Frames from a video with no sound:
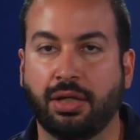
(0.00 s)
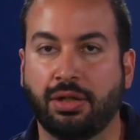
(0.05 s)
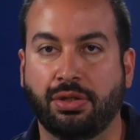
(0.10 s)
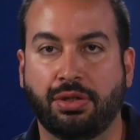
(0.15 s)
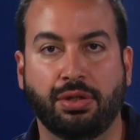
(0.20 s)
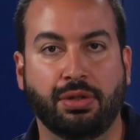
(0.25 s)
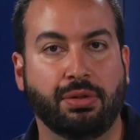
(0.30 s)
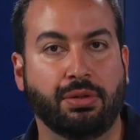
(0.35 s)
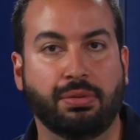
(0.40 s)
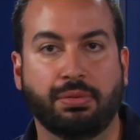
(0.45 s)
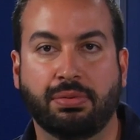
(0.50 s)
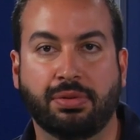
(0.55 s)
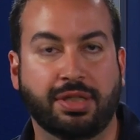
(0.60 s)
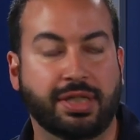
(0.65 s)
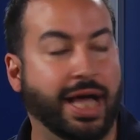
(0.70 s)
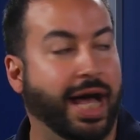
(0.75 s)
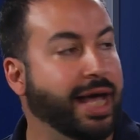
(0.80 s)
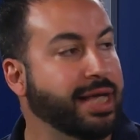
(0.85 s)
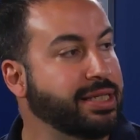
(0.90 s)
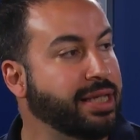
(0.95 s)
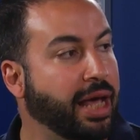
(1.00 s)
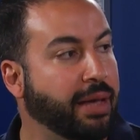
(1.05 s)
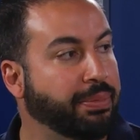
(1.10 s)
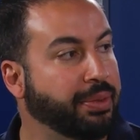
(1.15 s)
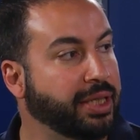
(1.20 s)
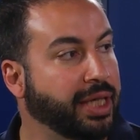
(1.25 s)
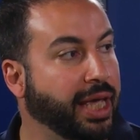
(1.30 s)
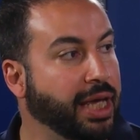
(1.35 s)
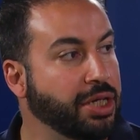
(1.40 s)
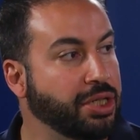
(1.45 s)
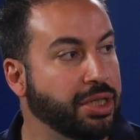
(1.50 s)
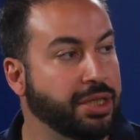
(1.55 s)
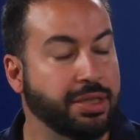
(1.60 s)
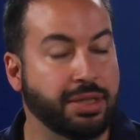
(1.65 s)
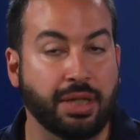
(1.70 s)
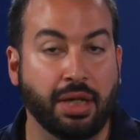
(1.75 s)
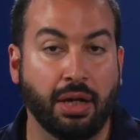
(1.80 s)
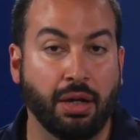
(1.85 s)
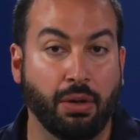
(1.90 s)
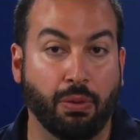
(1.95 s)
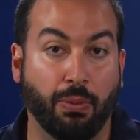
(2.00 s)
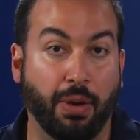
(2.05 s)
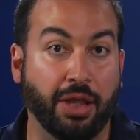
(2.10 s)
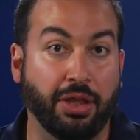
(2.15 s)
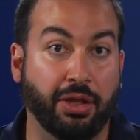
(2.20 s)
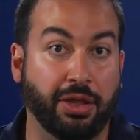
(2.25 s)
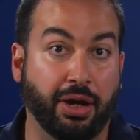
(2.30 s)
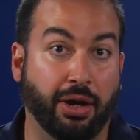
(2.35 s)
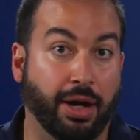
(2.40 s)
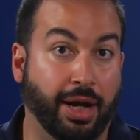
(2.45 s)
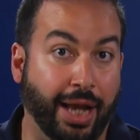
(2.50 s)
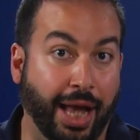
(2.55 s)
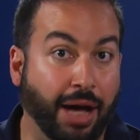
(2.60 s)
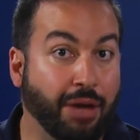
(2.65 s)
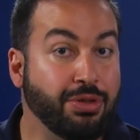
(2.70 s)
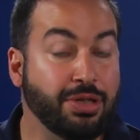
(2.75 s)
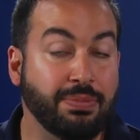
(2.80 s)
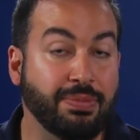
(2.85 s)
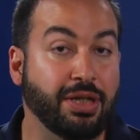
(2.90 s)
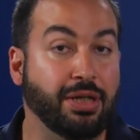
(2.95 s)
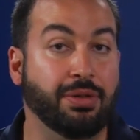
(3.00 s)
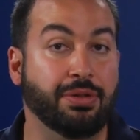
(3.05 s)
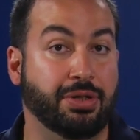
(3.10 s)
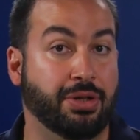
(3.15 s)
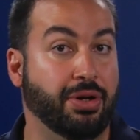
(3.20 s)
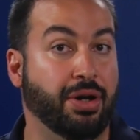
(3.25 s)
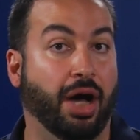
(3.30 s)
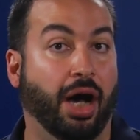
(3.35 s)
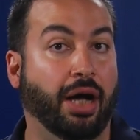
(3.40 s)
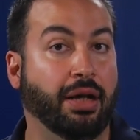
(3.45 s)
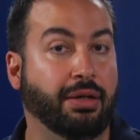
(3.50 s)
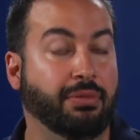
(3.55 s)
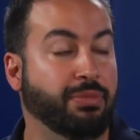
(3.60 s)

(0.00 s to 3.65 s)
to SaaS applications, whether they're allowed to be used or not.